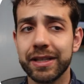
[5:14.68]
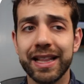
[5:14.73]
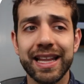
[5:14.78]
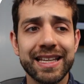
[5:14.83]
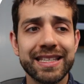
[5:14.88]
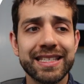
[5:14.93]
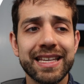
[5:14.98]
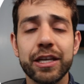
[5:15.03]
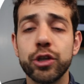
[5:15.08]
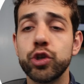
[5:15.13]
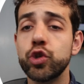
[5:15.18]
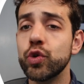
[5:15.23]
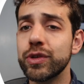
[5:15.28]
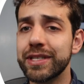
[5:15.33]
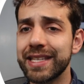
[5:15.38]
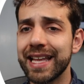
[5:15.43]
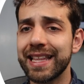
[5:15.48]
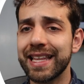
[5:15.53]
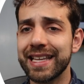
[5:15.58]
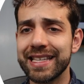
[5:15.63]
let's say to
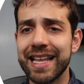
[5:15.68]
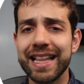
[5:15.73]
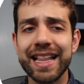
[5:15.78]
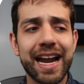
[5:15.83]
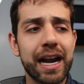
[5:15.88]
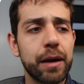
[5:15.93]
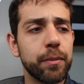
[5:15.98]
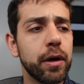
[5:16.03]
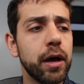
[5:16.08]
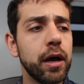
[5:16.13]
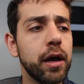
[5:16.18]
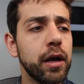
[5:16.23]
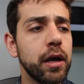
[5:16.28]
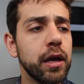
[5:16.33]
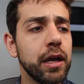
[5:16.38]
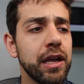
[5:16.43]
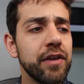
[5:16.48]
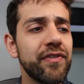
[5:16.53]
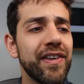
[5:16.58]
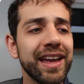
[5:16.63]
set as alarm.
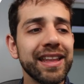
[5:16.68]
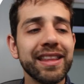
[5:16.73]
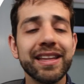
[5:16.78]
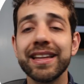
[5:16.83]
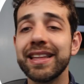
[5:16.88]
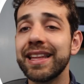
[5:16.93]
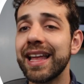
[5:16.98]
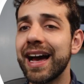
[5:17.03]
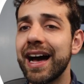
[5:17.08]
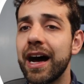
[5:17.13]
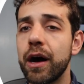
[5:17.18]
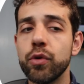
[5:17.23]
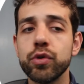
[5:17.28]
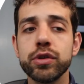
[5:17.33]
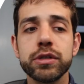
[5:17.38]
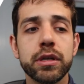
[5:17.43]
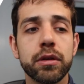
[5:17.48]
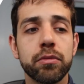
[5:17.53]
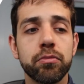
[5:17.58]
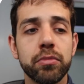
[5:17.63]
If I enter in the
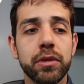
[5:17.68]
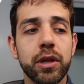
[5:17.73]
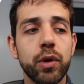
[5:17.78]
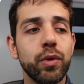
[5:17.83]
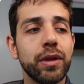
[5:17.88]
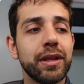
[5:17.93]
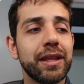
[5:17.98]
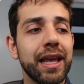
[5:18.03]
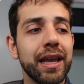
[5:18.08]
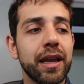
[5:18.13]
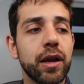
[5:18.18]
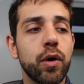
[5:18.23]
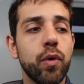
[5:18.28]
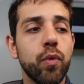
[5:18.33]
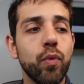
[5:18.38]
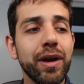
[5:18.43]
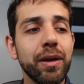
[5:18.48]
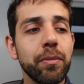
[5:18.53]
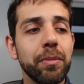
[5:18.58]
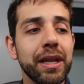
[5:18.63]
house, they will
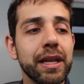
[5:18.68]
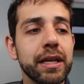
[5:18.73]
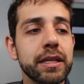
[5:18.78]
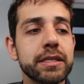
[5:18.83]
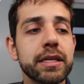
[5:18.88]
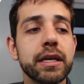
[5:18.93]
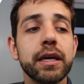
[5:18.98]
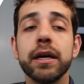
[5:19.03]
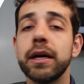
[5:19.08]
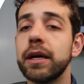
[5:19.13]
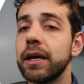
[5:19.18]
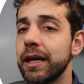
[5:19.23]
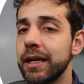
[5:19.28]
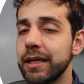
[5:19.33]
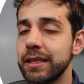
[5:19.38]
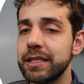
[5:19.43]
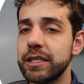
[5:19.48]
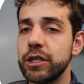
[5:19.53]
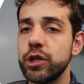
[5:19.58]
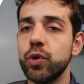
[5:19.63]
take 1 minute
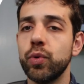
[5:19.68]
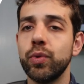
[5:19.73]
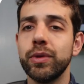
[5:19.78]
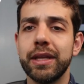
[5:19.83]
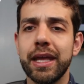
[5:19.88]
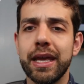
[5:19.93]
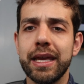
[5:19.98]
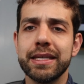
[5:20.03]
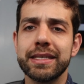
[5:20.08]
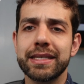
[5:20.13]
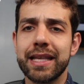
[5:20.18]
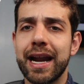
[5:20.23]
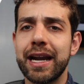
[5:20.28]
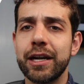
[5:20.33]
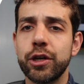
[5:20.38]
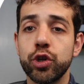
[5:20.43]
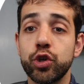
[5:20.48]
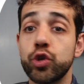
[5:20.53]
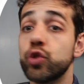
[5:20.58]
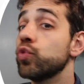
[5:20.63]
until they
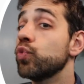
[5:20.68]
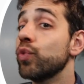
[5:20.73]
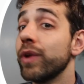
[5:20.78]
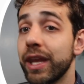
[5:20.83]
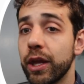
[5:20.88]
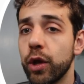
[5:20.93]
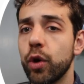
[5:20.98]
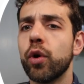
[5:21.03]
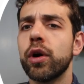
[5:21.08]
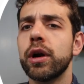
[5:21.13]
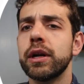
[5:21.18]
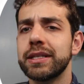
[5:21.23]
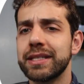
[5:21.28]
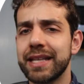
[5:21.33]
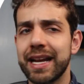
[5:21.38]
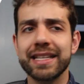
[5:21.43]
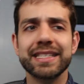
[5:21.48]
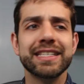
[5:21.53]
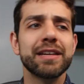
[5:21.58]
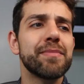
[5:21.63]
start to ring or
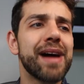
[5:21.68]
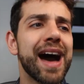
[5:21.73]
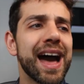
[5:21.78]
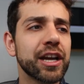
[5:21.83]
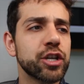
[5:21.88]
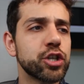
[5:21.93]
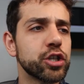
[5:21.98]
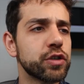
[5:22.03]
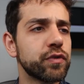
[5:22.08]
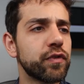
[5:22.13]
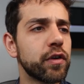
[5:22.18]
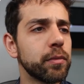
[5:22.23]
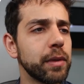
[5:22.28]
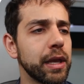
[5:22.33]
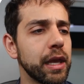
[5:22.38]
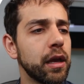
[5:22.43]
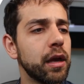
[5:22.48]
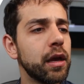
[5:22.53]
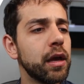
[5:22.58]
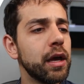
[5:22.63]
start some actions for
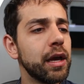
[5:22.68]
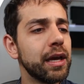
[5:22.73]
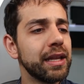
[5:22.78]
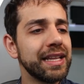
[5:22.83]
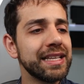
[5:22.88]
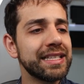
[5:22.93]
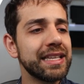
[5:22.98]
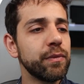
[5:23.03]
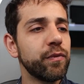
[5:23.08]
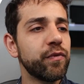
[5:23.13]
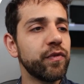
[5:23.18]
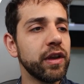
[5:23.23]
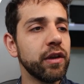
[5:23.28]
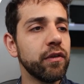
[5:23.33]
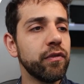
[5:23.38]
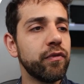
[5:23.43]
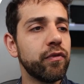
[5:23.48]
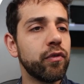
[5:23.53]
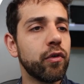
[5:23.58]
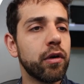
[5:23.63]
me. The same
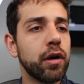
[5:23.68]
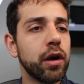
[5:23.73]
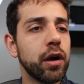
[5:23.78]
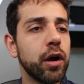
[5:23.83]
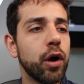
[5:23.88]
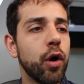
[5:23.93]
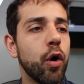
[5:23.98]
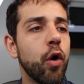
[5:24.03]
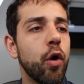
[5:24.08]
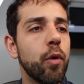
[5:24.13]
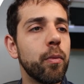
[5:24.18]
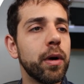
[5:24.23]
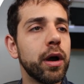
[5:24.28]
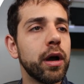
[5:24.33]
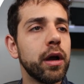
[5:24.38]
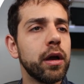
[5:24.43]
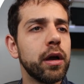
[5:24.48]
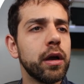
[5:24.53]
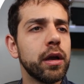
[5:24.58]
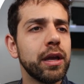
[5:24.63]
thing for home.
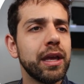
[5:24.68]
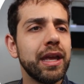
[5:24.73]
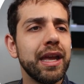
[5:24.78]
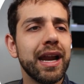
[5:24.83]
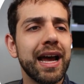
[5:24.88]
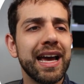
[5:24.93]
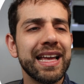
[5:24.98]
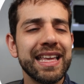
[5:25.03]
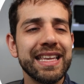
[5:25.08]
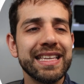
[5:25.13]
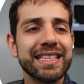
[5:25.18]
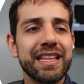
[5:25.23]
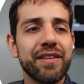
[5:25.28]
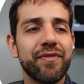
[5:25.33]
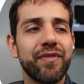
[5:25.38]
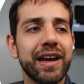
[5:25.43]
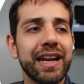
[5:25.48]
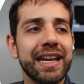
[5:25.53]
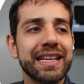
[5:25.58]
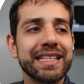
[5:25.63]
Here is
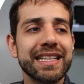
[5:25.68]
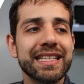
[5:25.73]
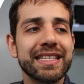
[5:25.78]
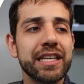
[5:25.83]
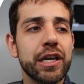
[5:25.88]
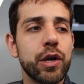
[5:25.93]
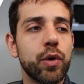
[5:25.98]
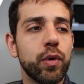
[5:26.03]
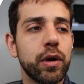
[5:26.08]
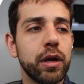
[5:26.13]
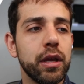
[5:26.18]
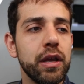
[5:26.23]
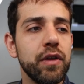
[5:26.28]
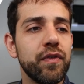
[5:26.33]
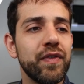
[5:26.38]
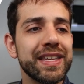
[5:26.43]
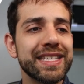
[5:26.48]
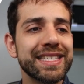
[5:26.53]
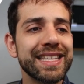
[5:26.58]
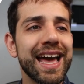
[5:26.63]
defined as a zero.
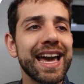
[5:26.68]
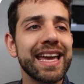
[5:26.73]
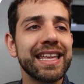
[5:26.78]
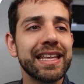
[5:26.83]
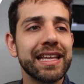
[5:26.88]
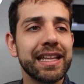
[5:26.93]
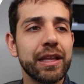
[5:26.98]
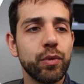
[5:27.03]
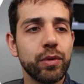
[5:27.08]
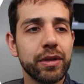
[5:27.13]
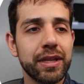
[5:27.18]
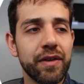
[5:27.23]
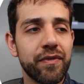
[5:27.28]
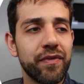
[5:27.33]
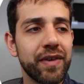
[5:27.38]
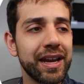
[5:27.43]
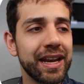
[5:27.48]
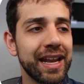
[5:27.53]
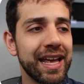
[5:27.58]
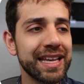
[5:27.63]
If it's night, they will
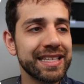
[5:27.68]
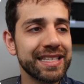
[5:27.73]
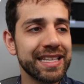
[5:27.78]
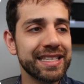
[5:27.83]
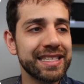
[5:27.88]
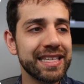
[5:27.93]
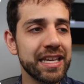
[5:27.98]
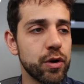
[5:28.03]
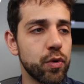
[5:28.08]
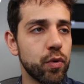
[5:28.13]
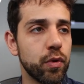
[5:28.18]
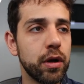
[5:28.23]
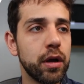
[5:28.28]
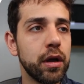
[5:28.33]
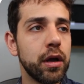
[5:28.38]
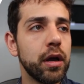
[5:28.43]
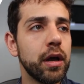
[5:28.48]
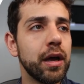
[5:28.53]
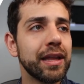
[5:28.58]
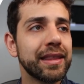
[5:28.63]
define as a zero.
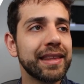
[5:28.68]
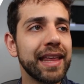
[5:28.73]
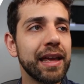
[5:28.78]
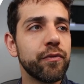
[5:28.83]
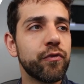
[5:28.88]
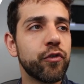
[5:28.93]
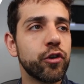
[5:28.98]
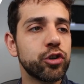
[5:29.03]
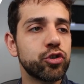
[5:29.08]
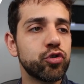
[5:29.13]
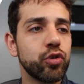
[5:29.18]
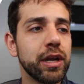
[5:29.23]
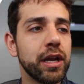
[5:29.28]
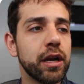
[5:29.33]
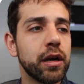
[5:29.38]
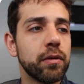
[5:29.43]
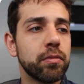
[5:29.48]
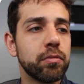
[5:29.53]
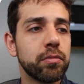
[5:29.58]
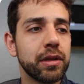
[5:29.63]
Time for
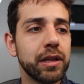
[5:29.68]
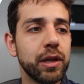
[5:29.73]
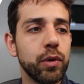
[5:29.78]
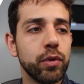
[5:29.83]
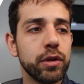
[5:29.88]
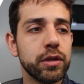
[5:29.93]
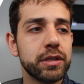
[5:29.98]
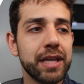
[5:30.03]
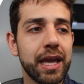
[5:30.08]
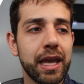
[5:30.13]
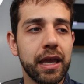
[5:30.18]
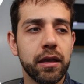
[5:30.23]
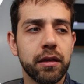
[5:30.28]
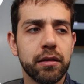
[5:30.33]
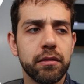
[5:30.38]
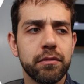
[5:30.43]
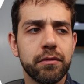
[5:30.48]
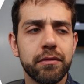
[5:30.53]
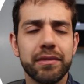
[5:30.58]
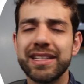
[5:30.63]
trigger, they will say
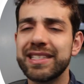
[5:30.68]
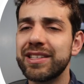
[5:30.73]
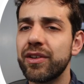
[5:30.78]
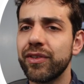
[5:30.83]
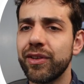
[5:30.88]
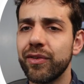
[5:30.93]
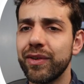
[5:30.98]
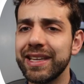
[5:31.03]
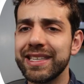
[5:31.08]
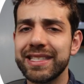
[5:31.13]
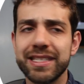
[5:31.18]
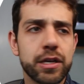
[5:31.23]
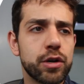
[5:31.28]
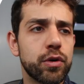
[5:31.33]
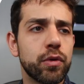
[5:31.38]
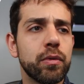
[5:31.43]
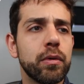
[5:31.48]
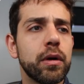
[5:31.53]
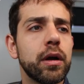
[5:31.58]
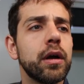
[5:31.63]
straight away
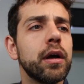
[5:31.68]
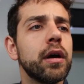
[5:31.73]
zero.